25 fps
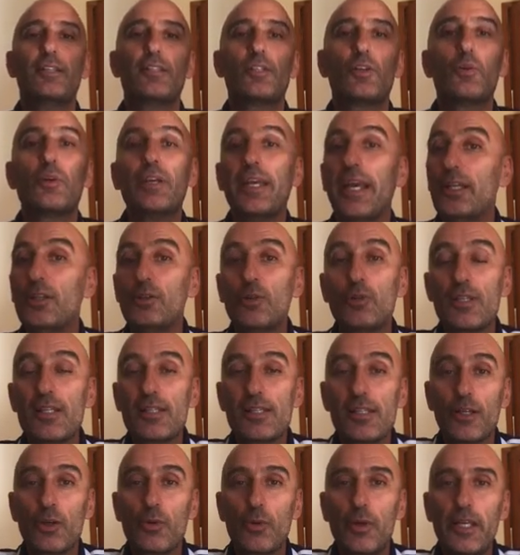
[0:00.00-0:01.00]
okay to
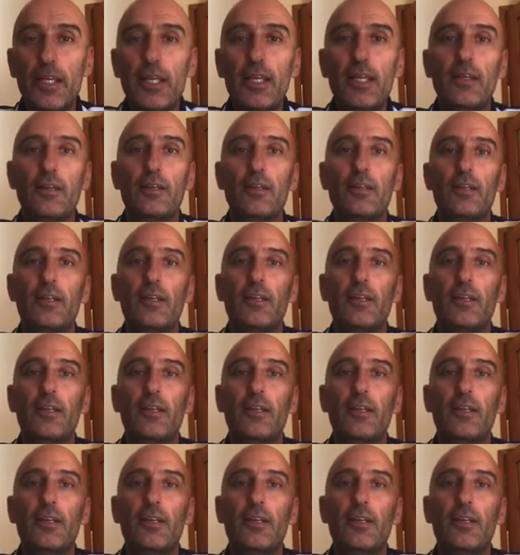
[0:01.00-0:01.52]
disagree.